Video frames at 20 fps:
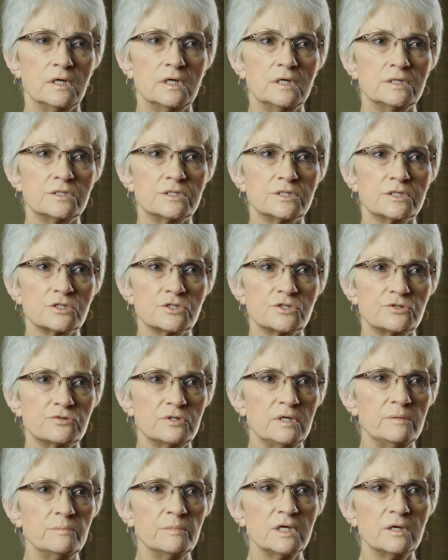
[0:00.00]
It is
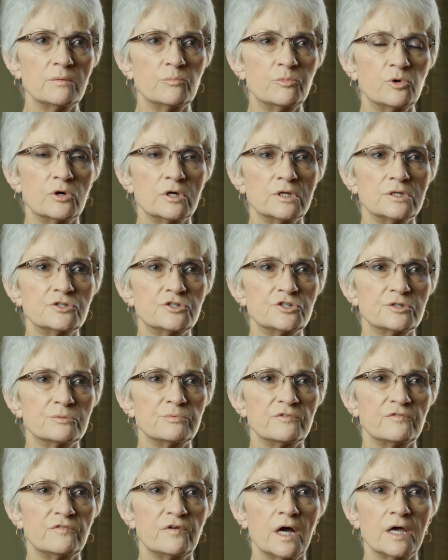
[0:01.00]
extremely important to
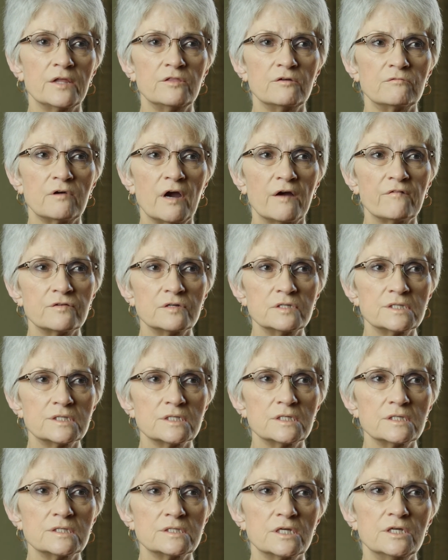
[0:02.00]
provide the
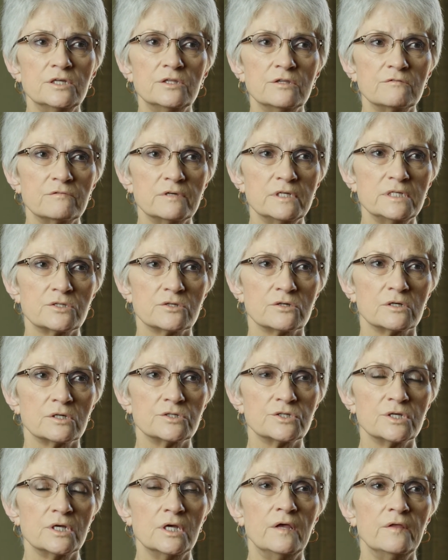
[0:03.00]
references and the
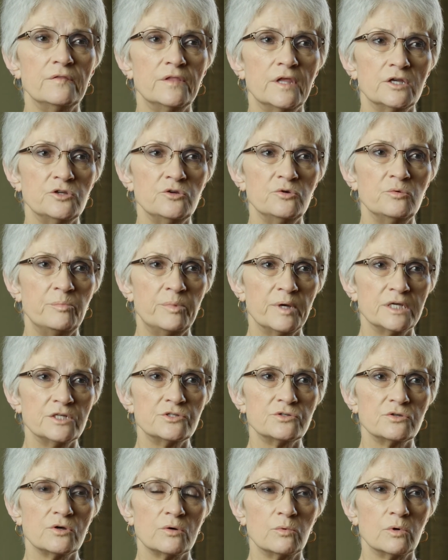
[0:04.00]
research that you
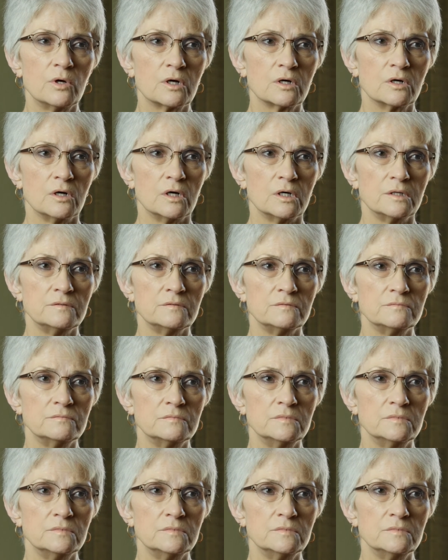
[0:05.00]
base your work on.